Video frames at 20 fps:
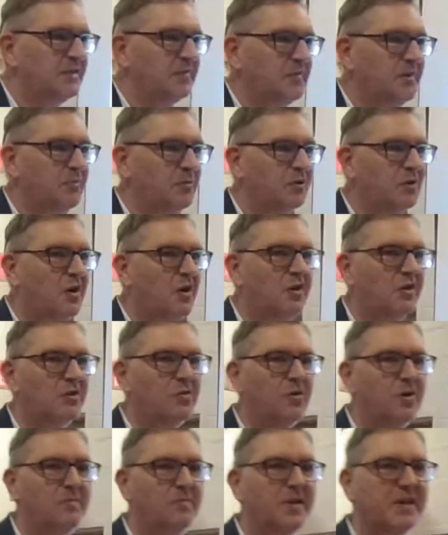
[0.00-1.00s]
People can't
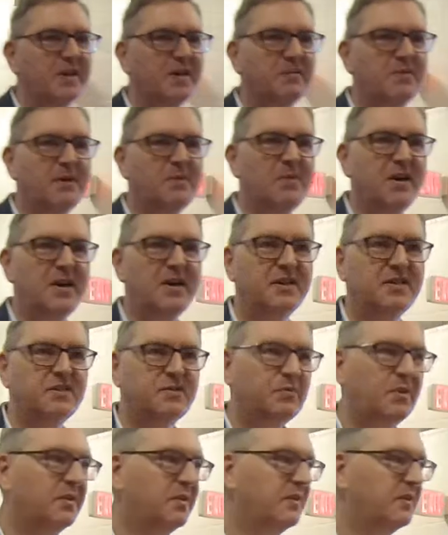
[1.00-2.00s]
quite make up their
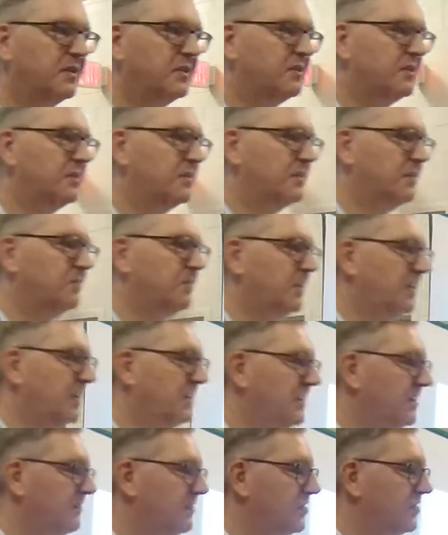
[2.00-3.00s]
minds whether this is the
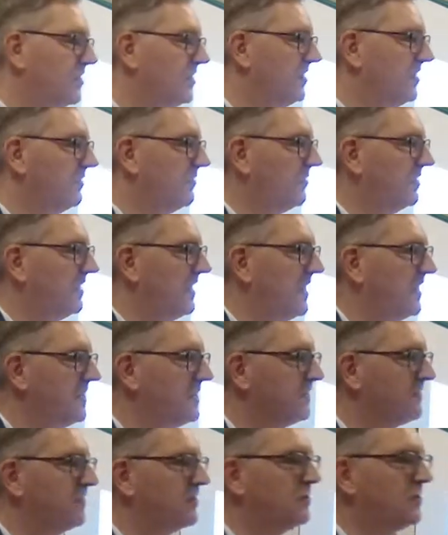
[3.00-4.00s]
beginning of the journey or the
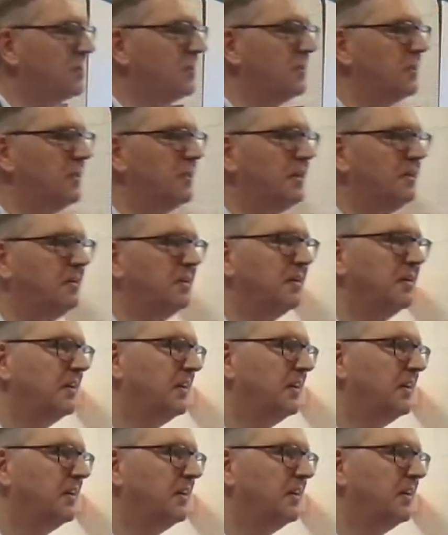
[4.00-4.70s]
end of the journey.